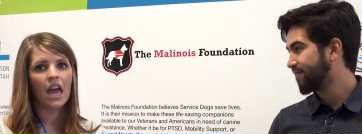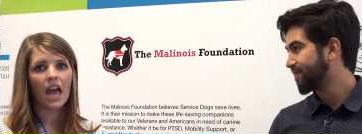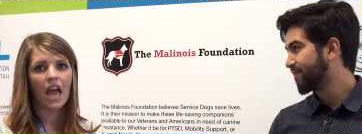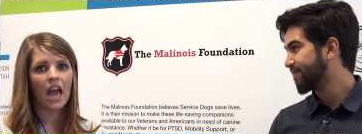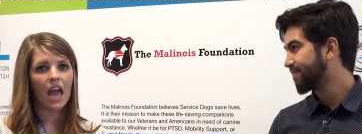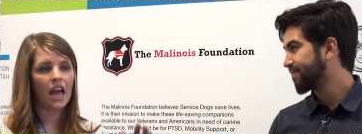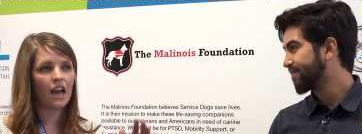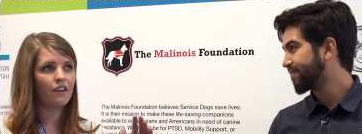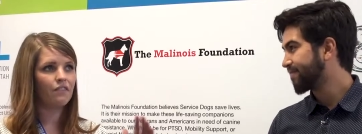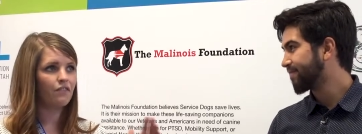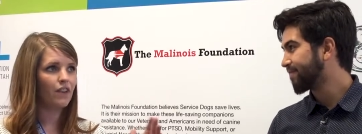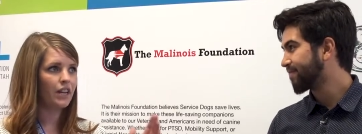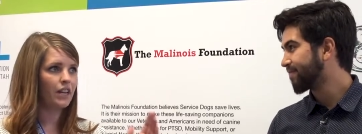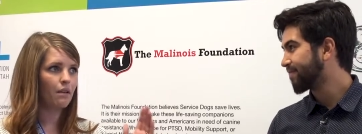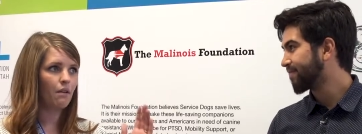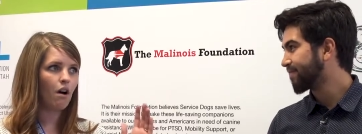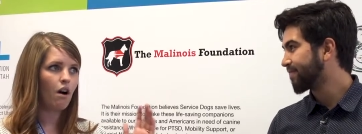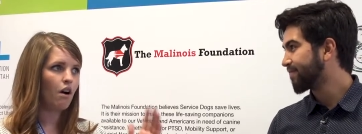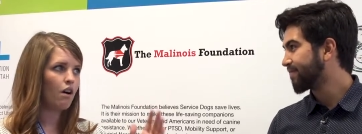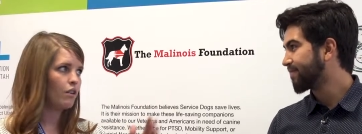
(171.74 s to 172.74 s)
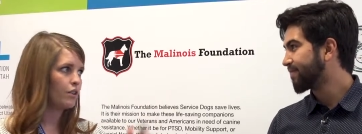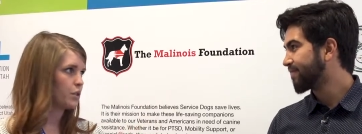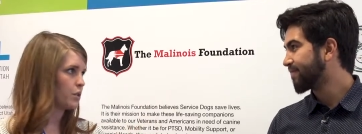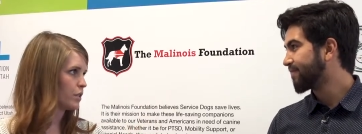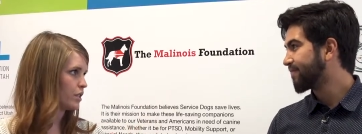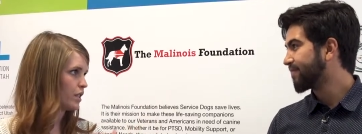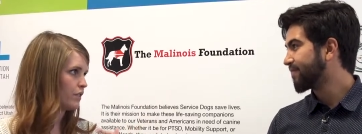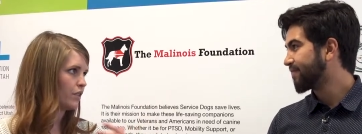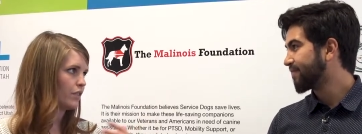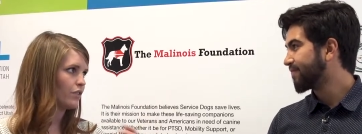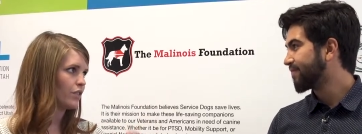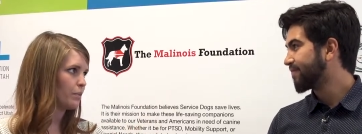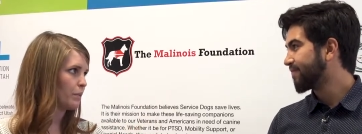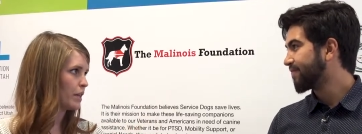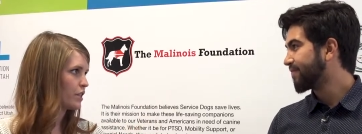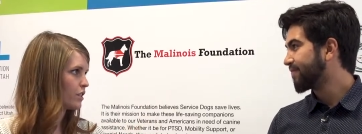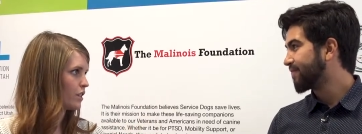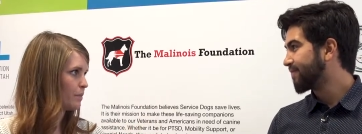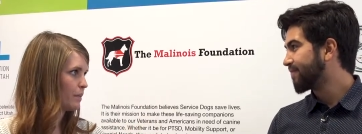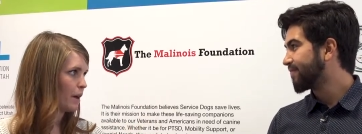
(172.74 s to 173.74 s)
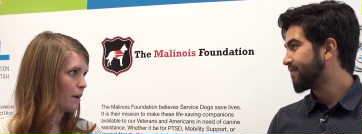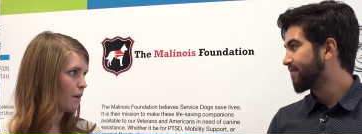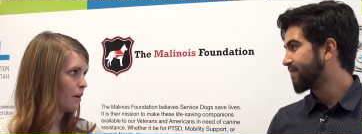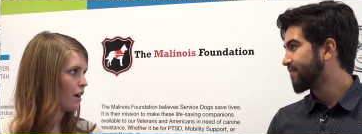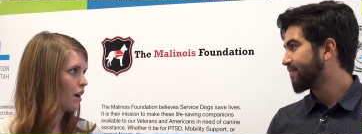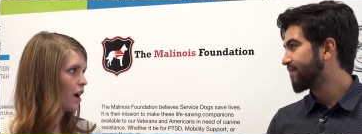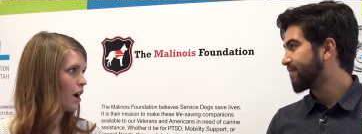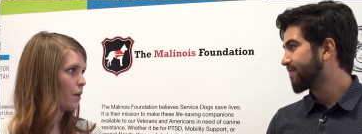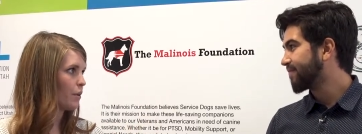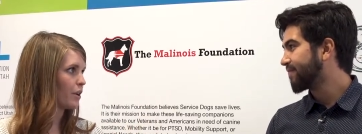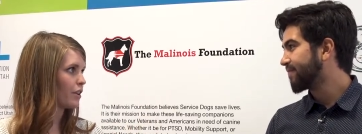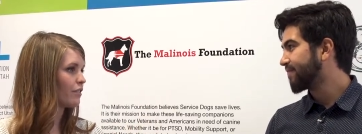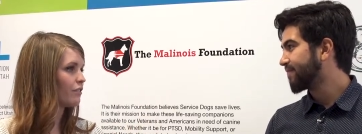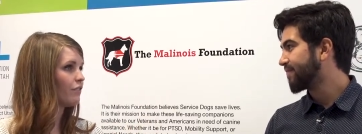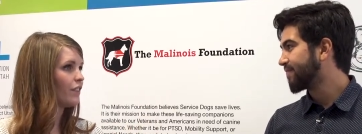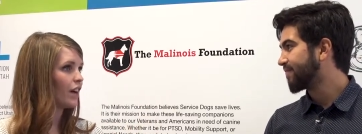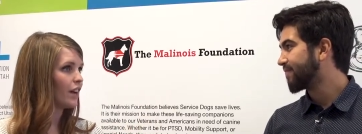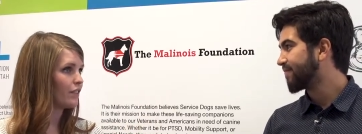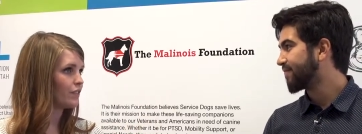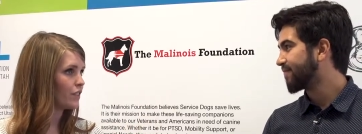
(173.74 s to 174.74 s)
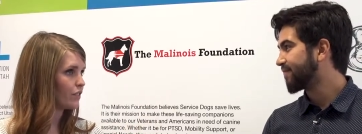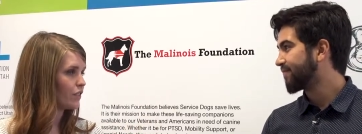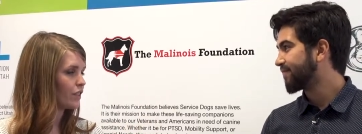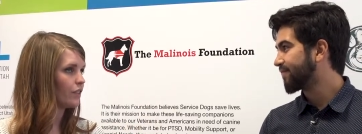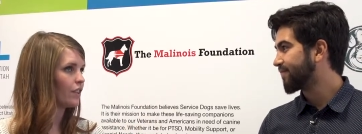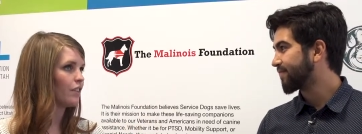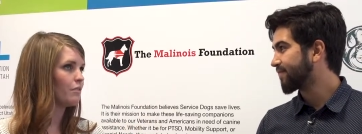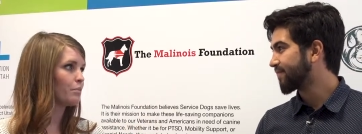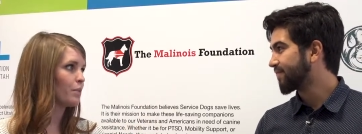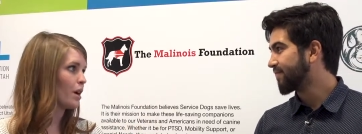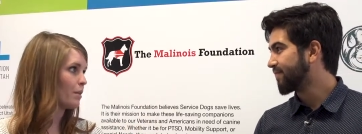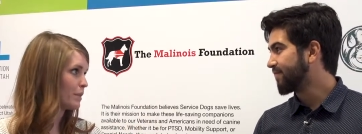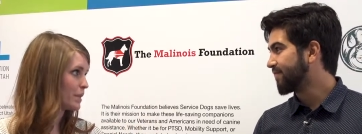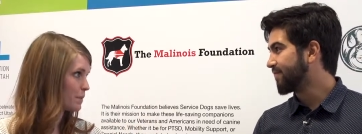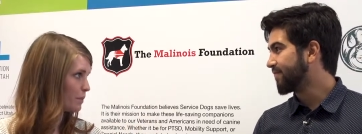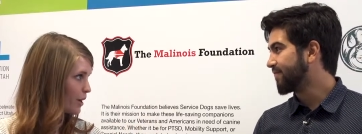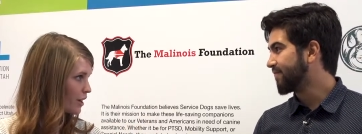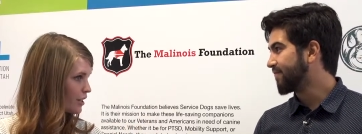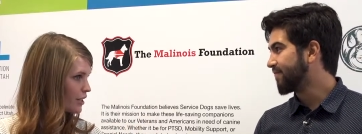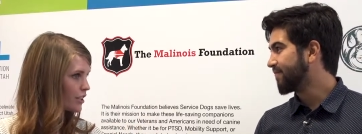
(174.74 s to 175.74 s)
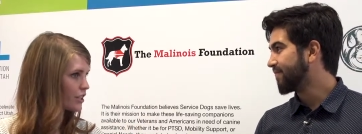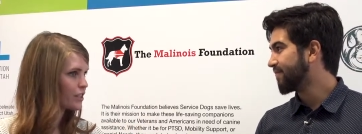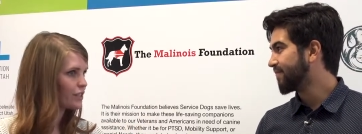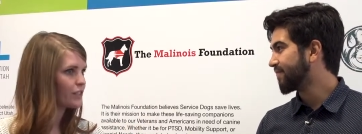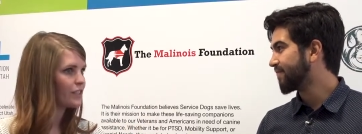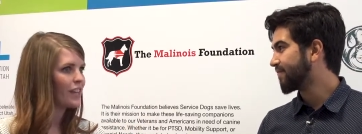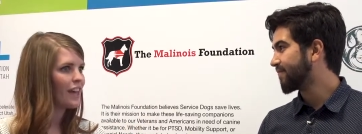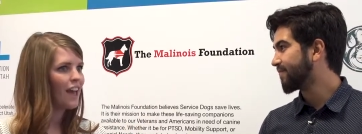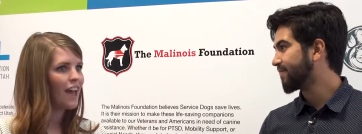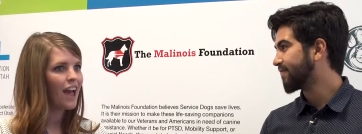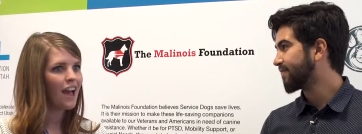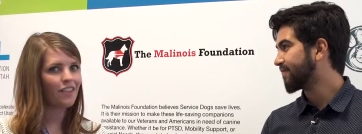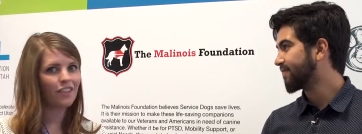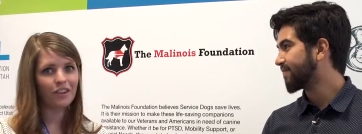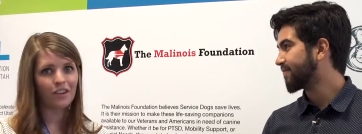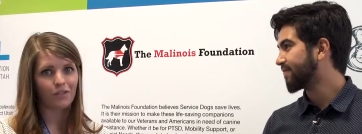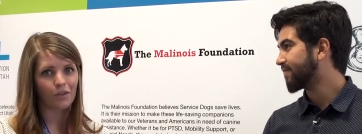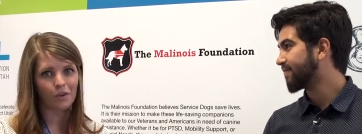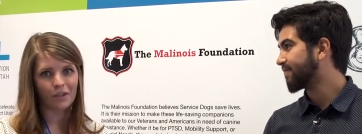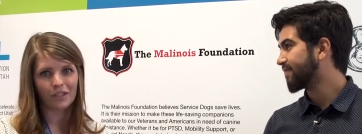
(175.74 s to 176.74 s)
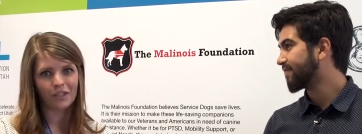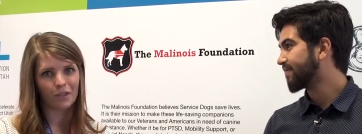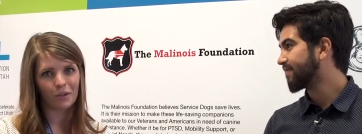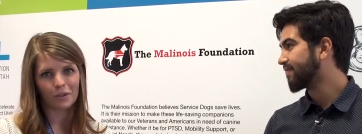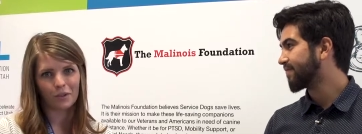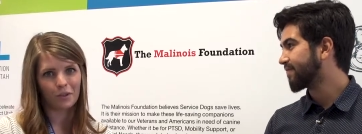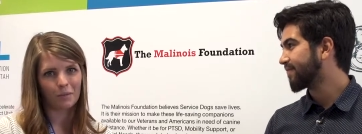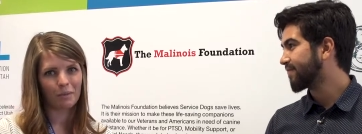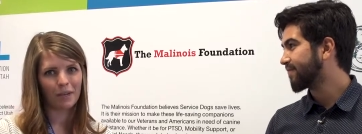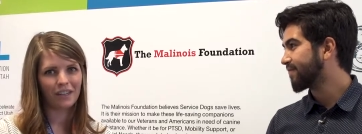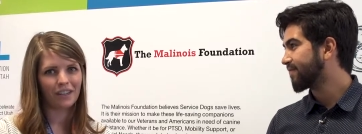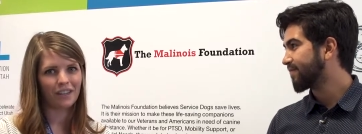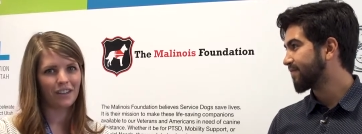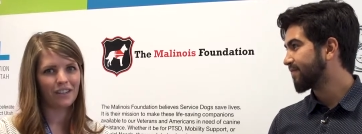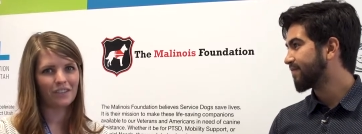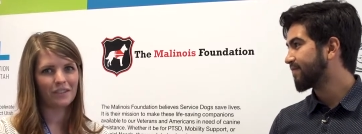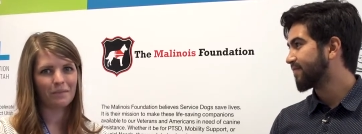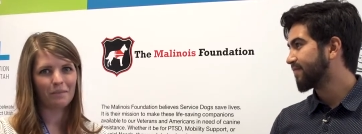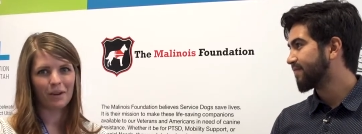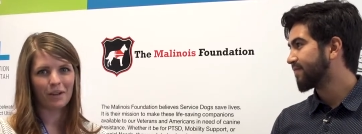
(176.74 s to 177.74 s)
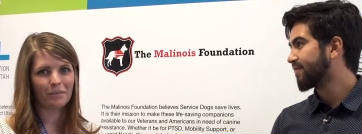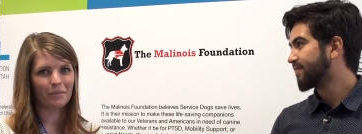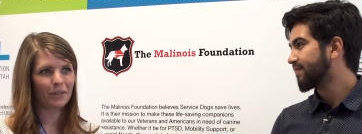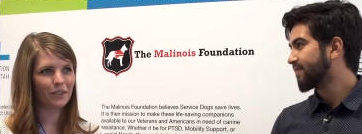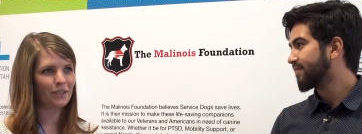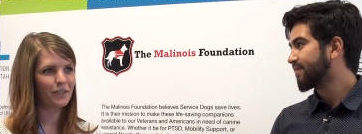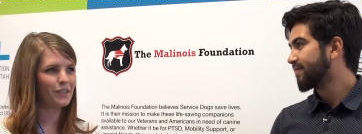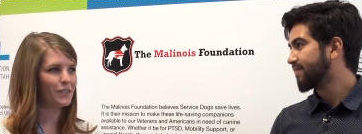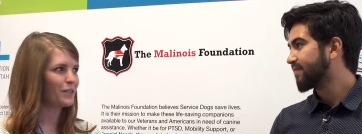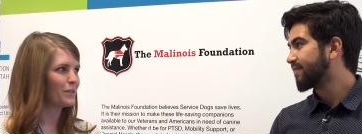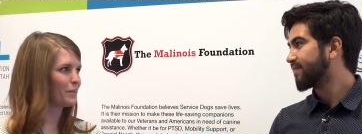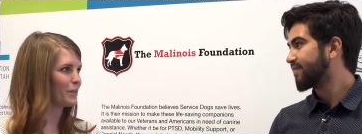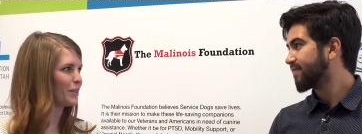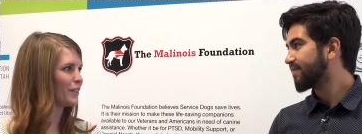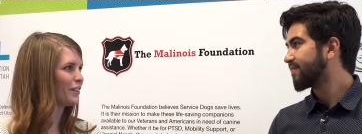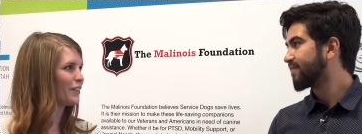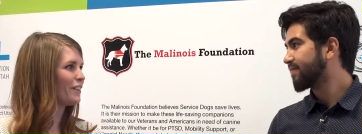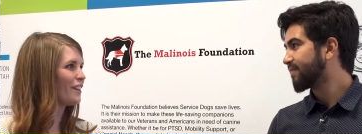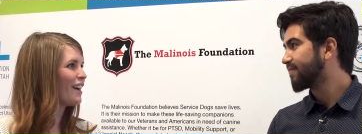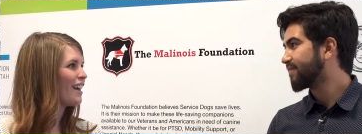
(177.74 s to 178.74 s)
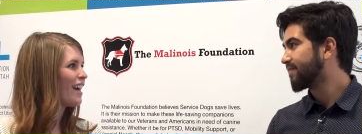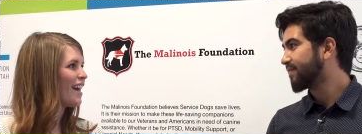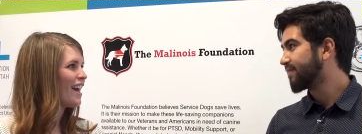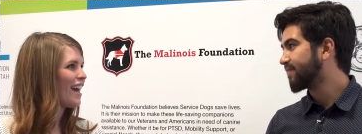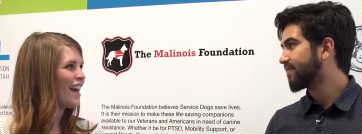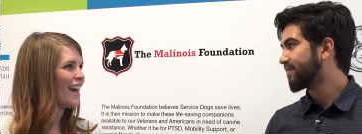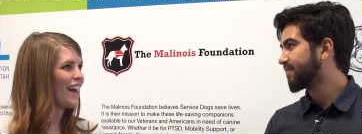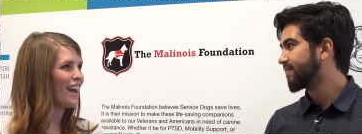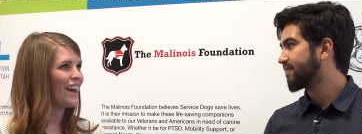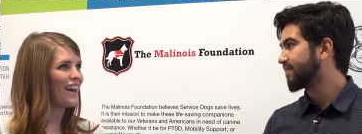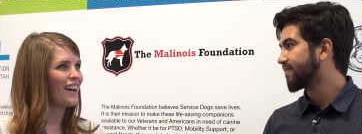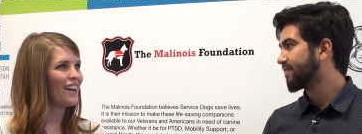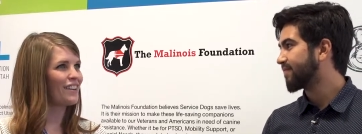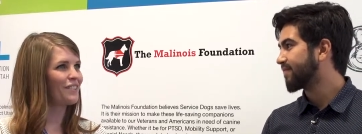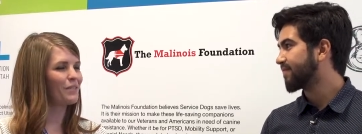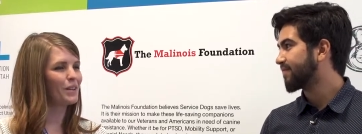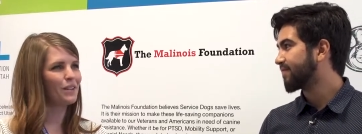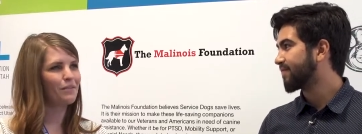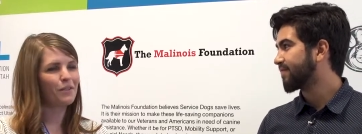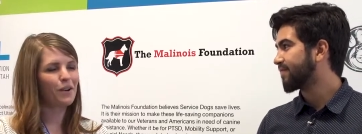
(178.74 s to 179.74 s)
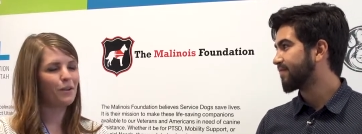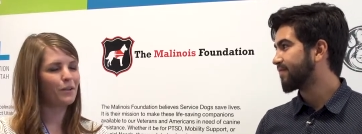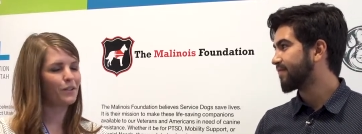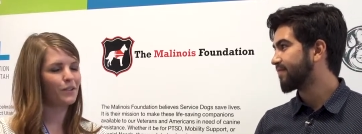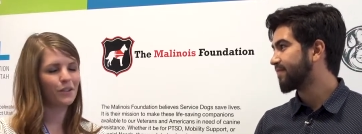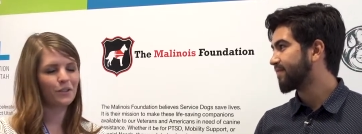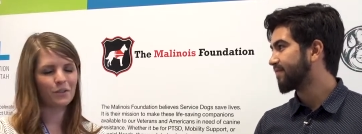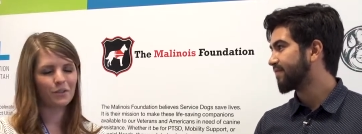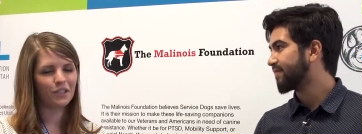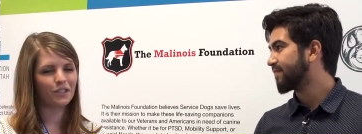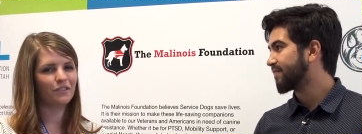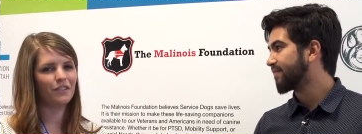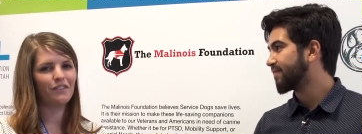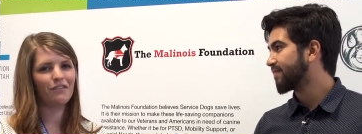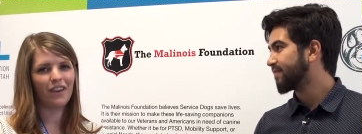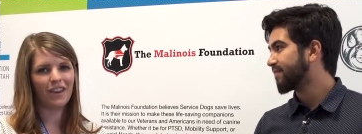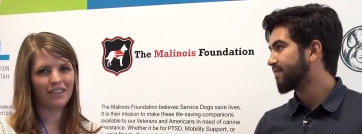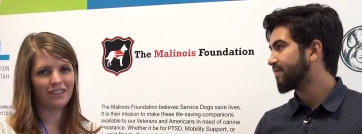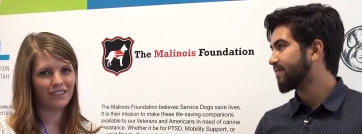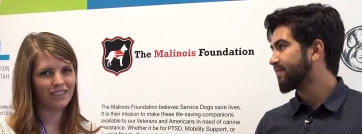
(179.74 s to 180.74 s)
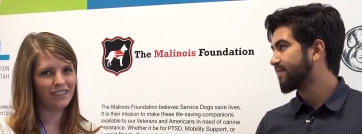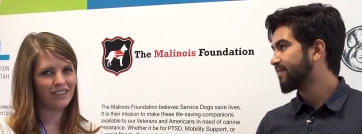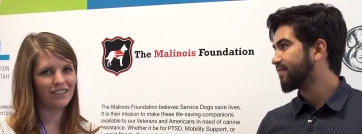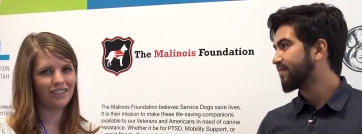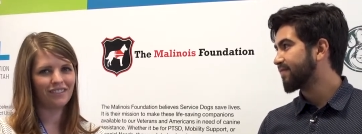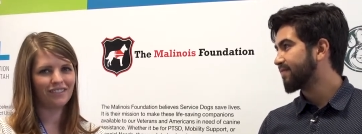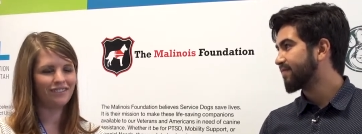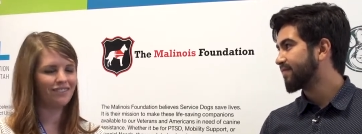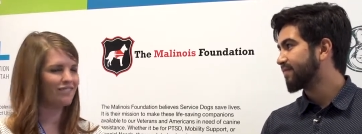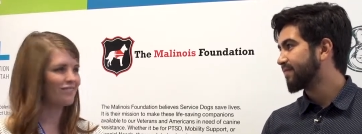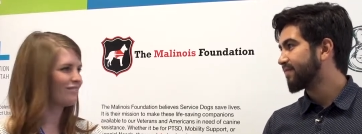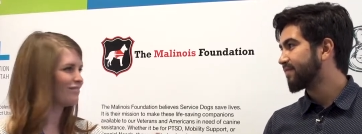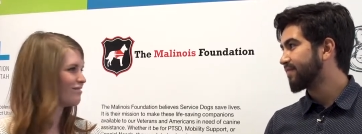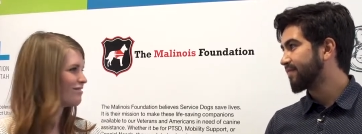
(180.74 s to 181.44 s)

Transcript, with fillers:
Speaker 1: and find out all sorts of information about our five different Love Promise partners. And then of course, social media, just Mark Miller Subaru. And we host all sorts of events and